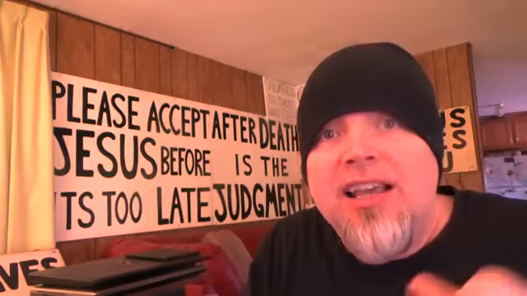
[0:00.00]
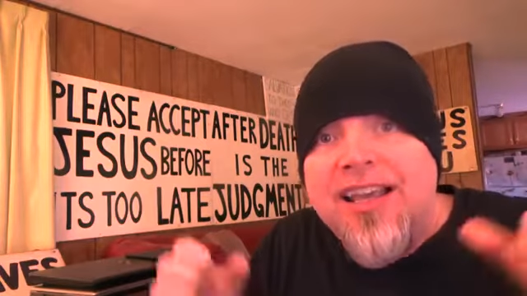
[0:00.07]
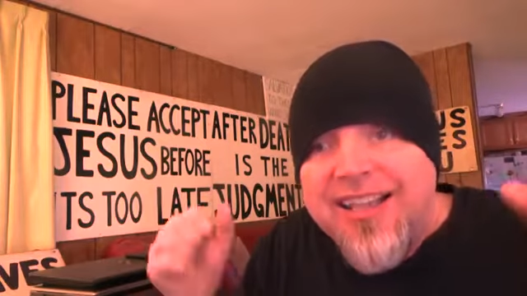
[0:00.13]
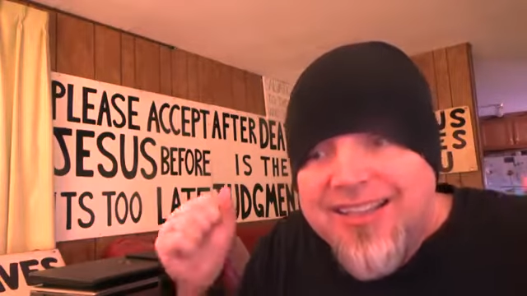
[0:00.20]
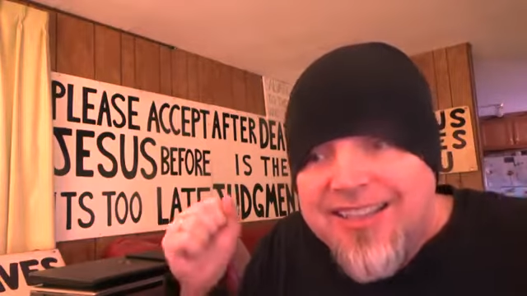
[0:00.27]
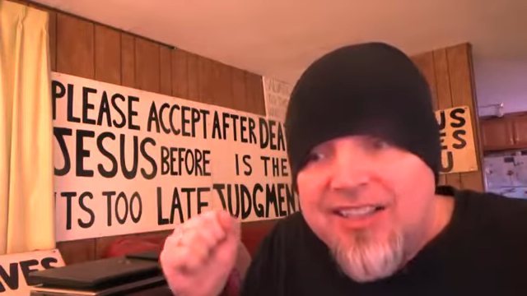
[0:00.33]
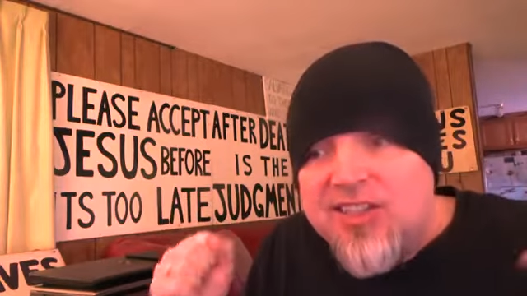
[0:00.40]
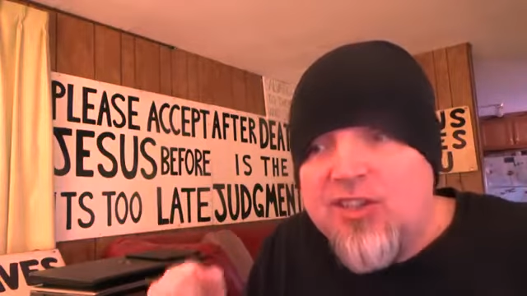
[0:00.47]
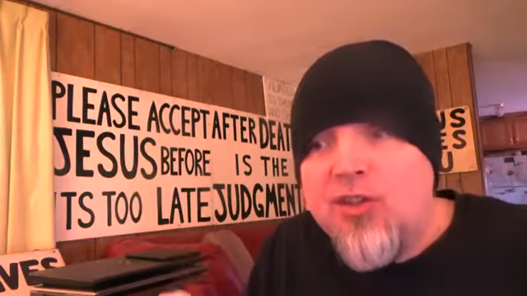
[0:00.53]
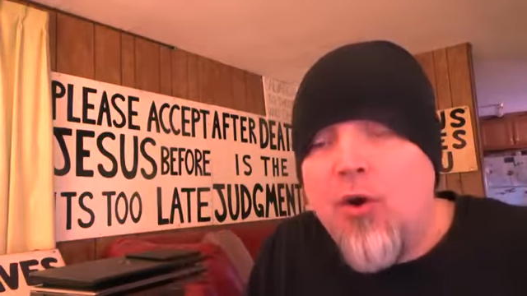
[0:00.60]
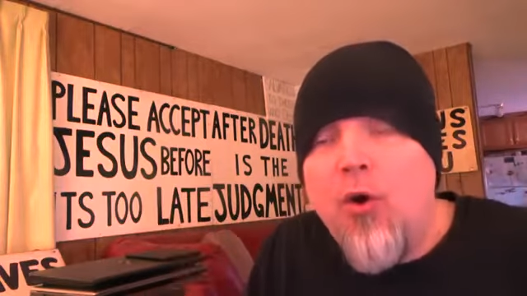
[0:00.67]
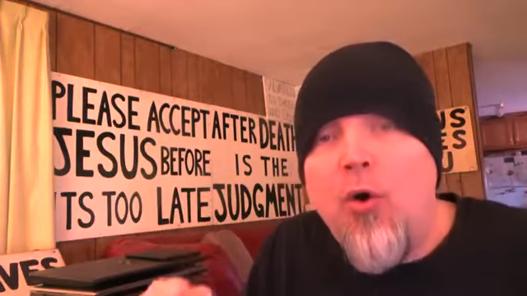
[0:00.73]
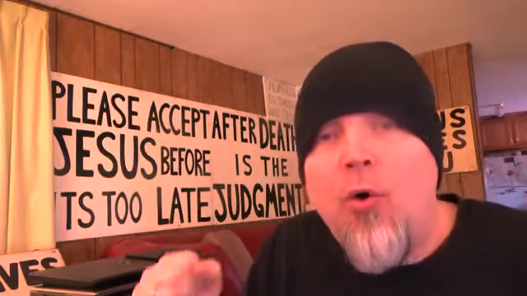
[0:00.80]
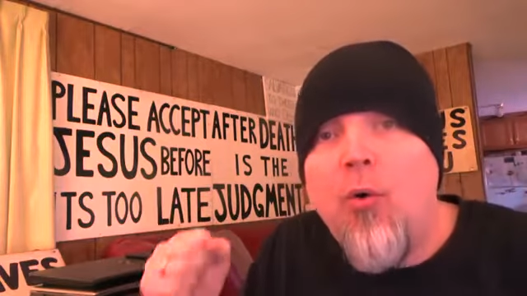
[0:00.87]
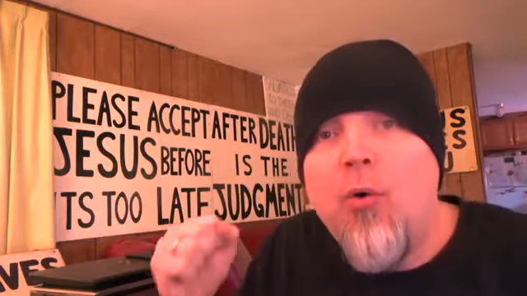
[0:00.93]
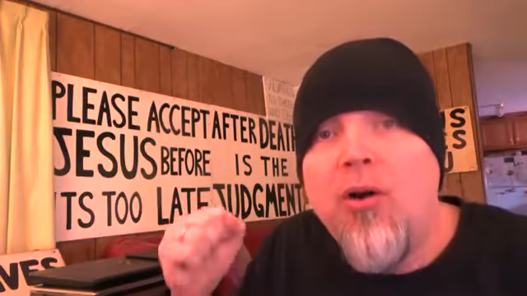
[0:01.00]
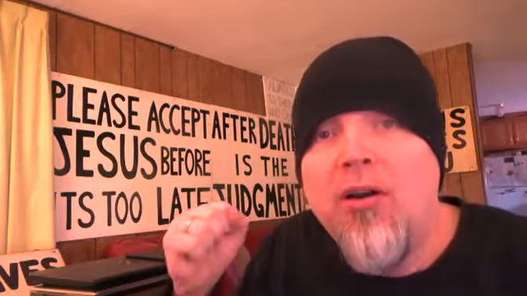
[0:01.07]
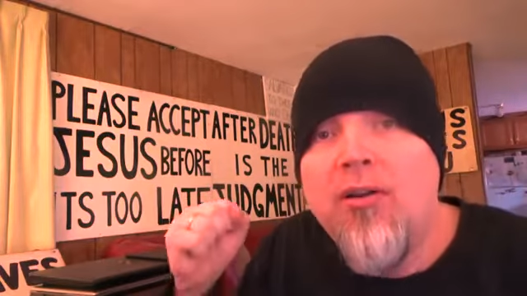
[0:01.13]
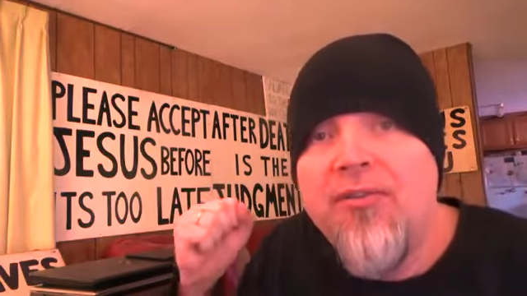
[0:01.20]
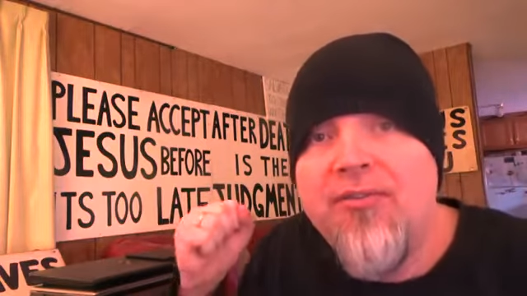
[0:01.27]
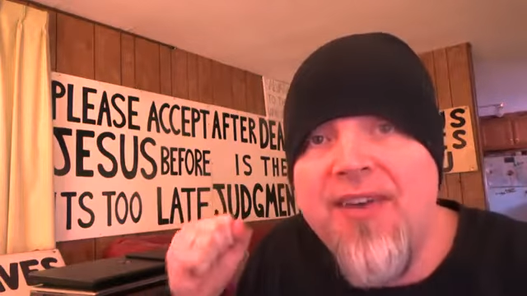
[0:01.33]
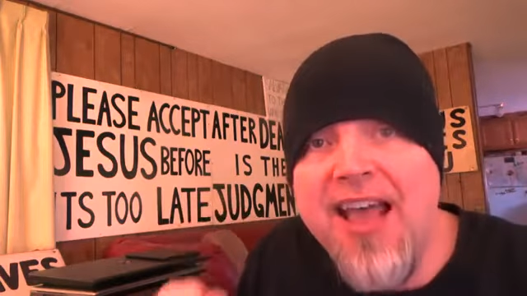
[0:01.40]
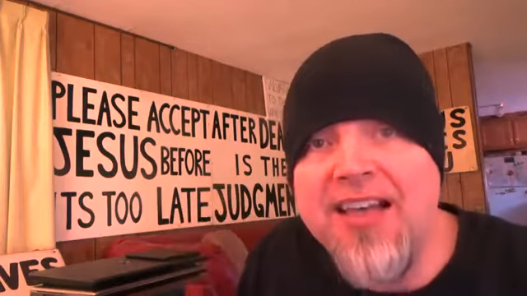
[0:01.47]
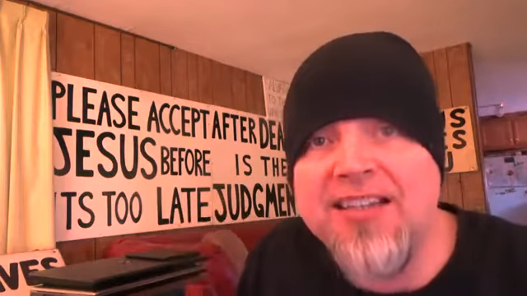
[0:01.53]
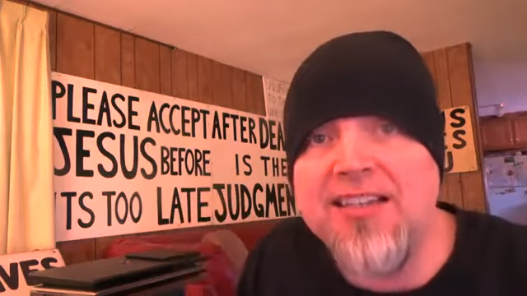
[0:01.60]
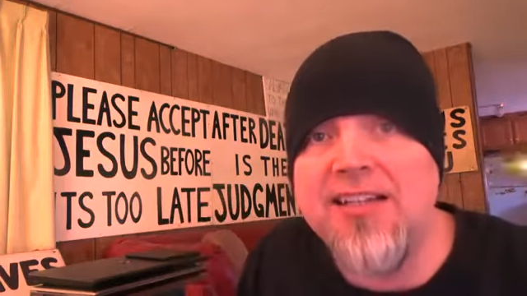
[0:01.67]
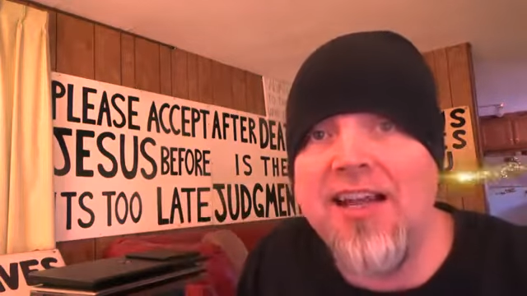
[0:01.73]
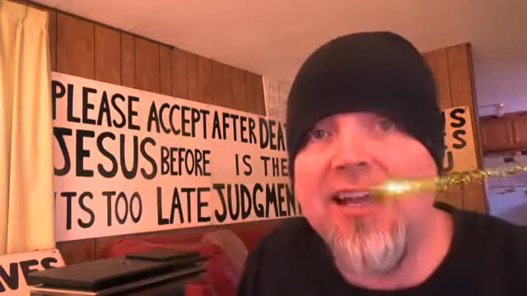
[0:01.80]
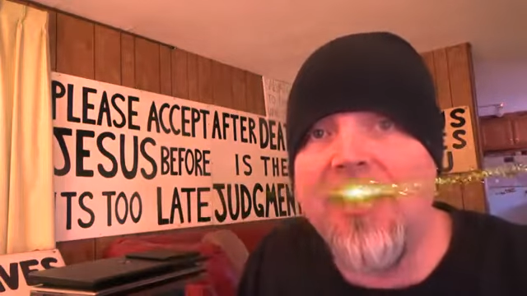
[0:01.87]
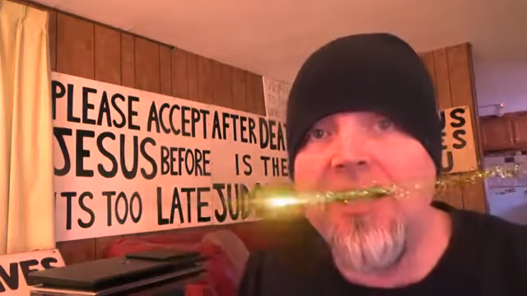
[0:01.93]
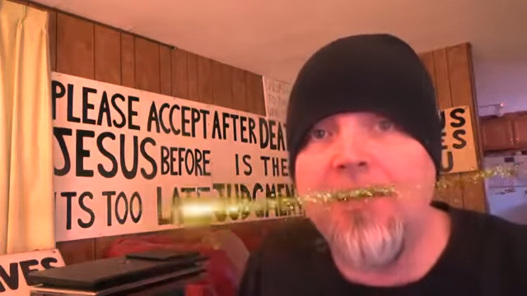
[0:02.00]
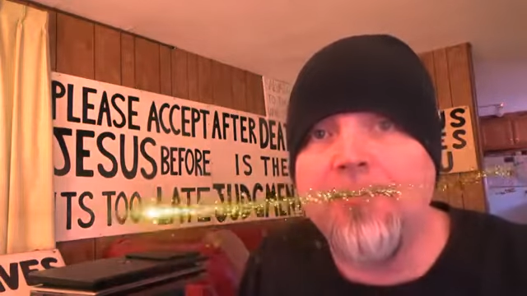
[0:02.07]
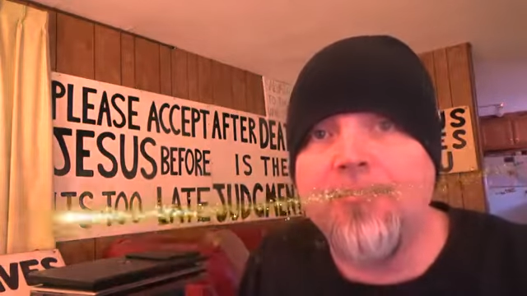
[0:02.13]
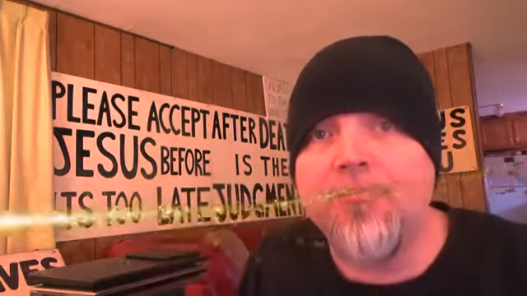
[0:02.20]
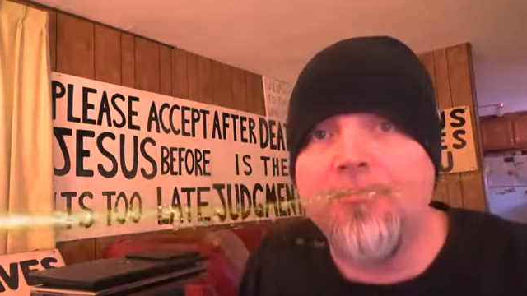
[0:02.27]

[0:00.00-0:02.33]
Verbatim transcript: This is so fascinating.